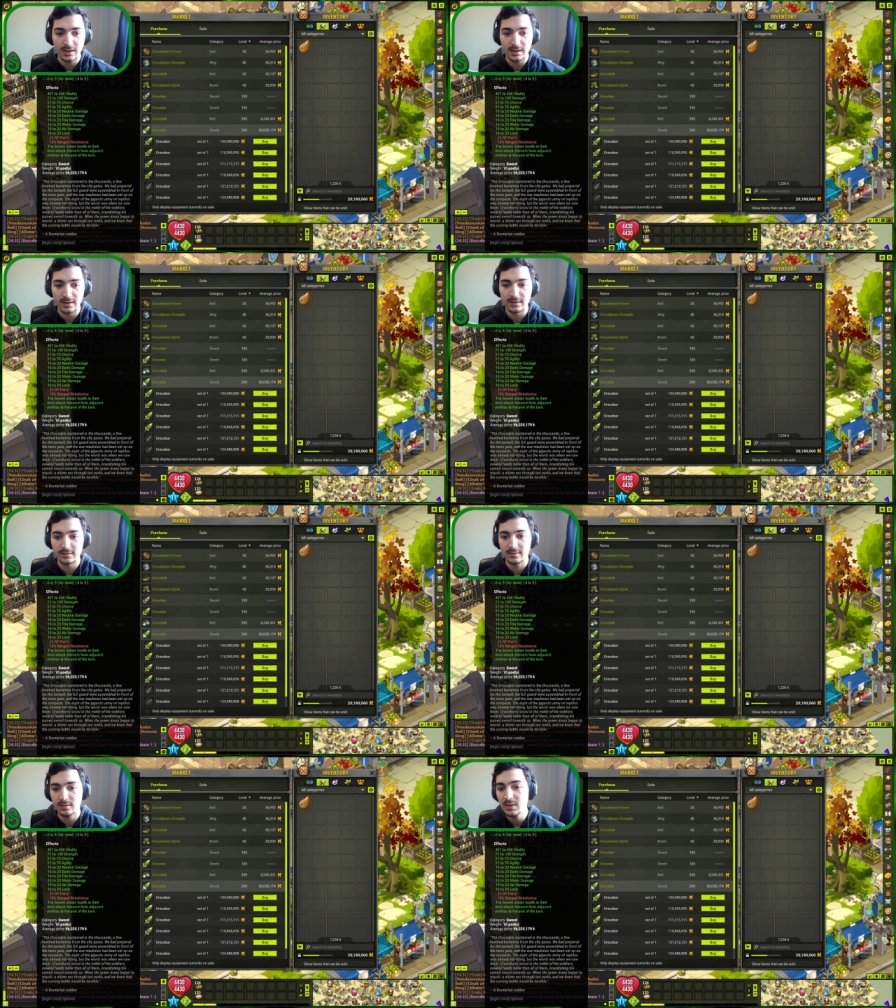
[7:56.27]
And
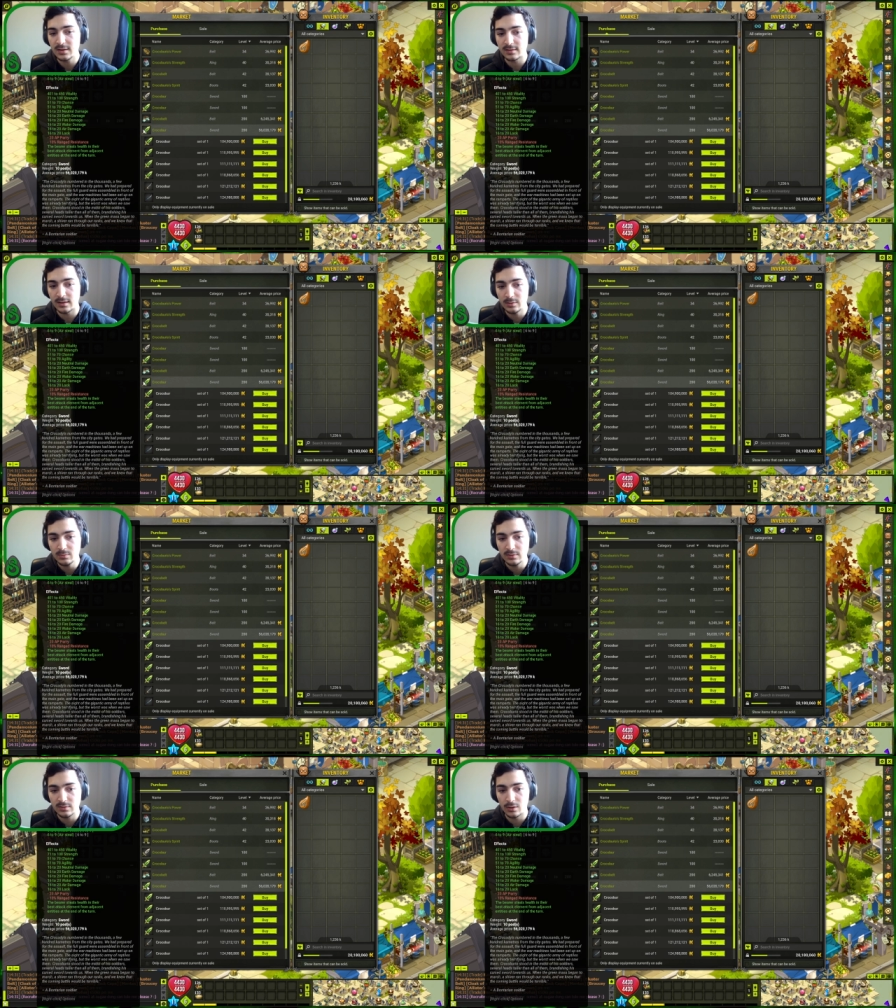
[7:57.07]
some of these
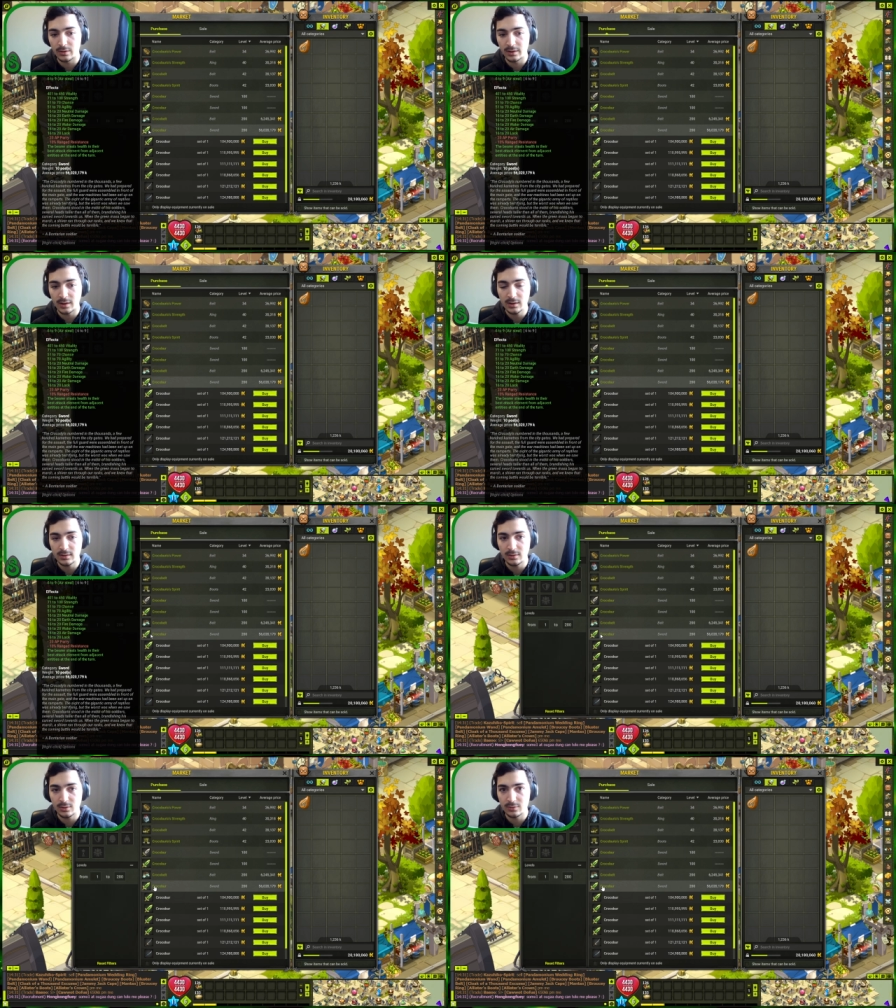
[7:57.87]
items are kind
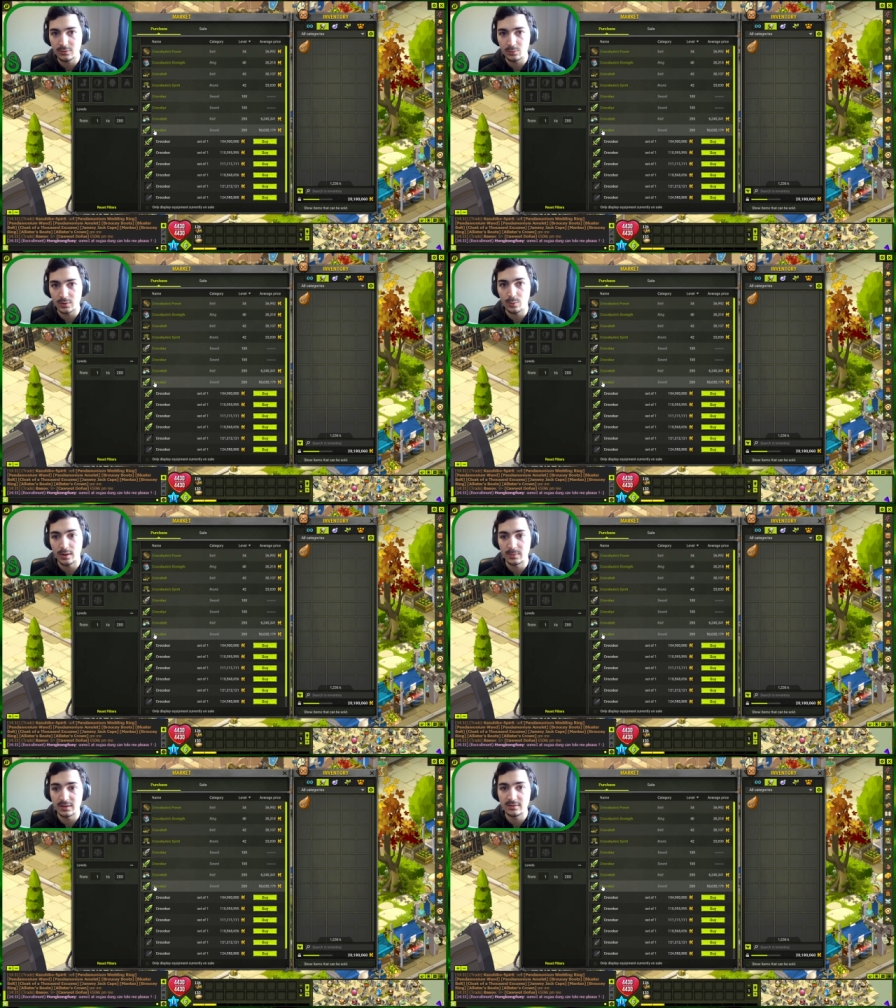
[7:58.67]
of also
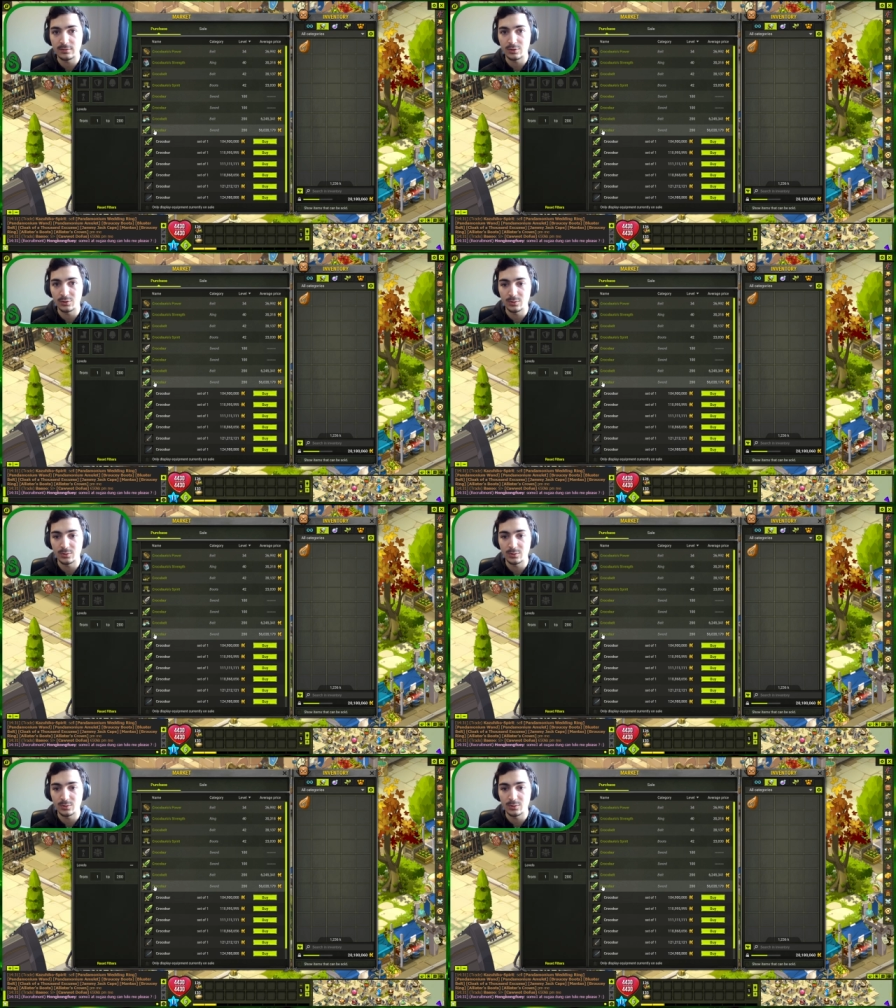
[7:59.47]
requirements if you're